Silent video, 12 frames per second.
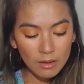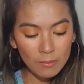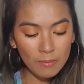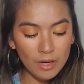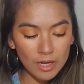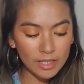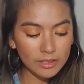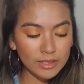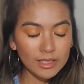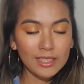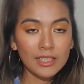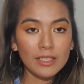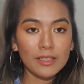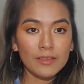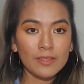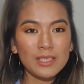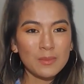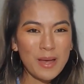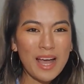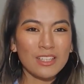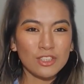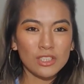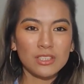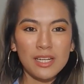but this bag
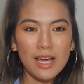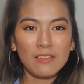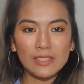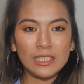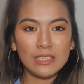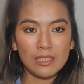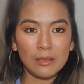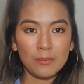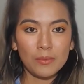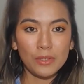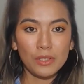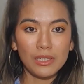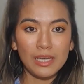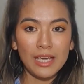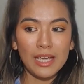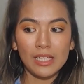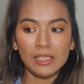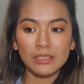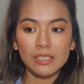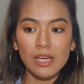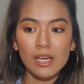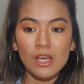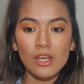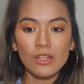doesn't have a zip, and
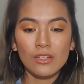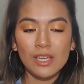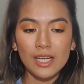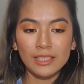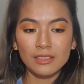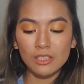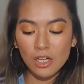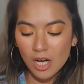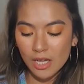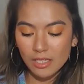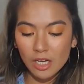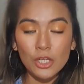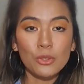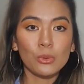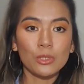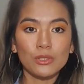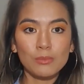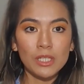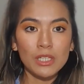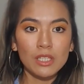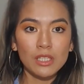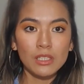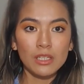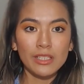that kind of annoys me
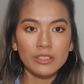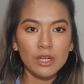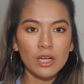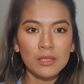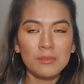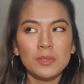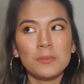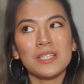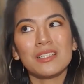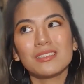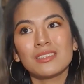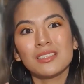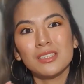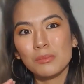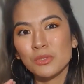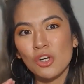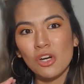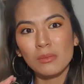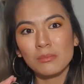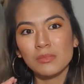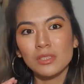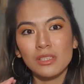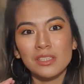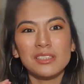at times, but sometimes
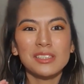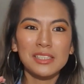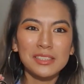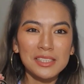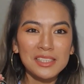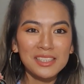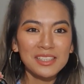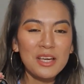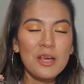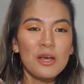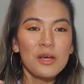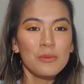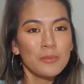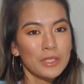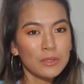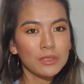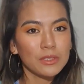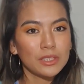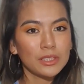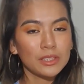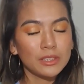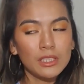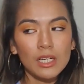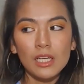it doesn't,
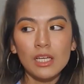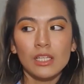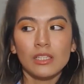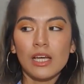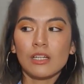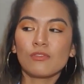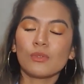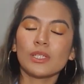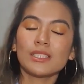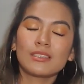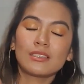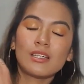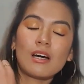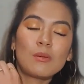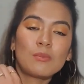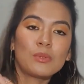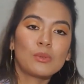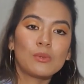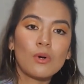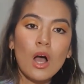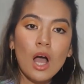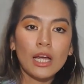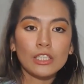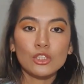because like, for example,
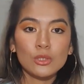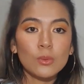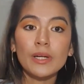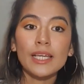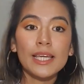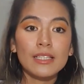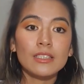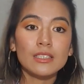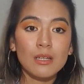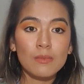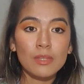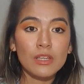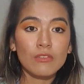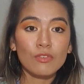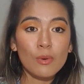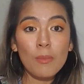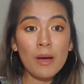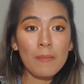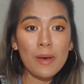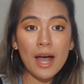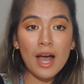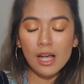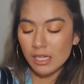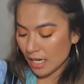I just want to get something from my
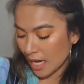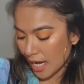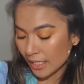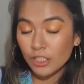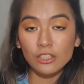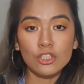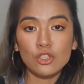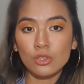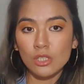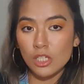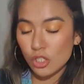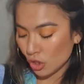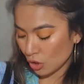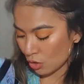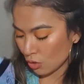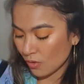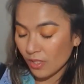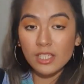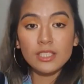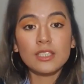bag. I can literally just do this